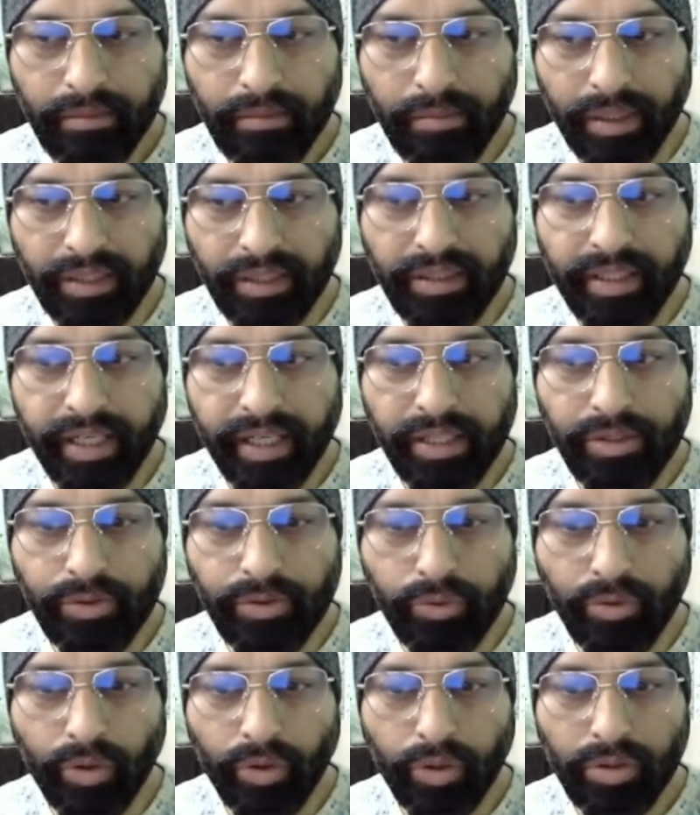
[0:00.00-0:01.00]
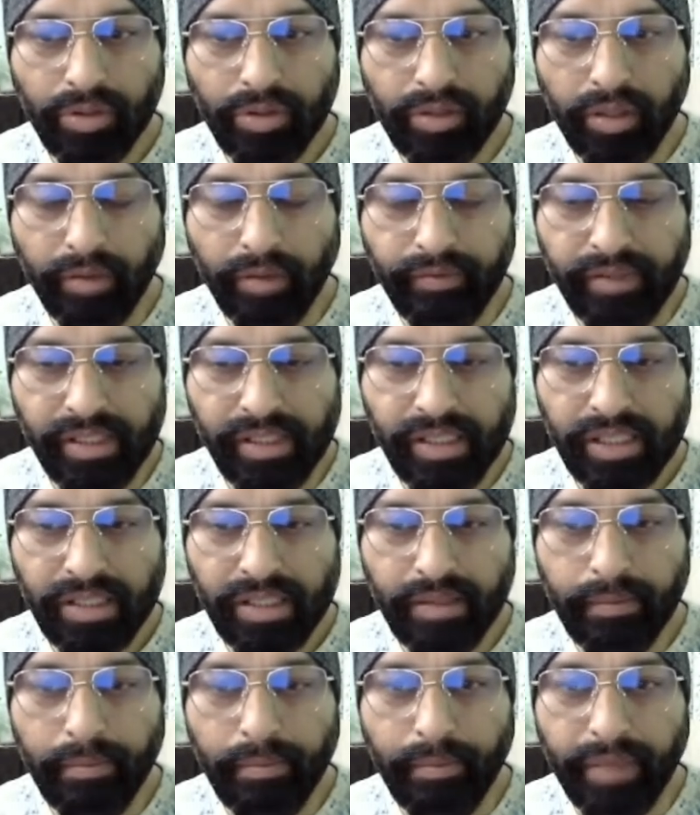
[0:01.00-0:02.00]
but they do not
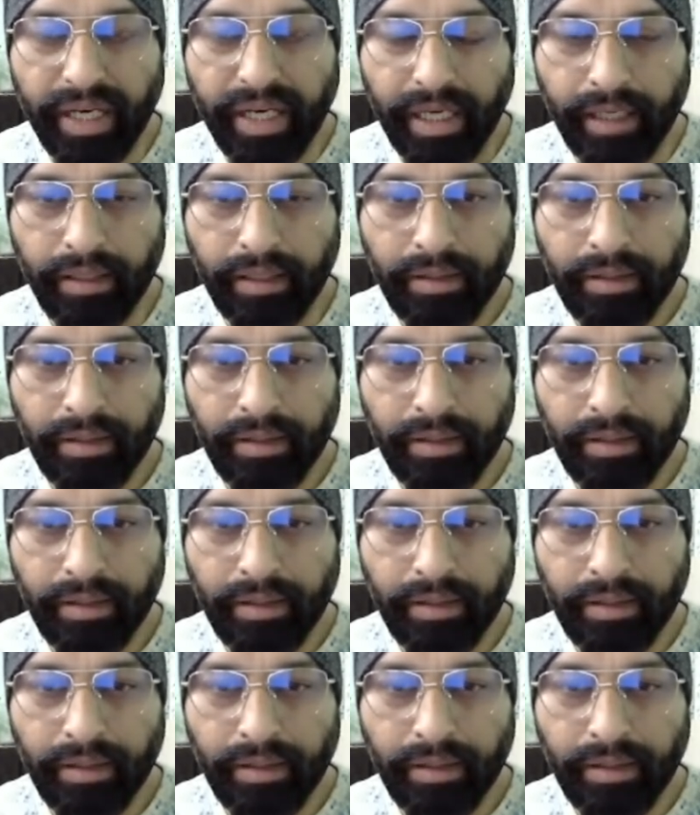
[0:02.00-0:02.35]
convince me.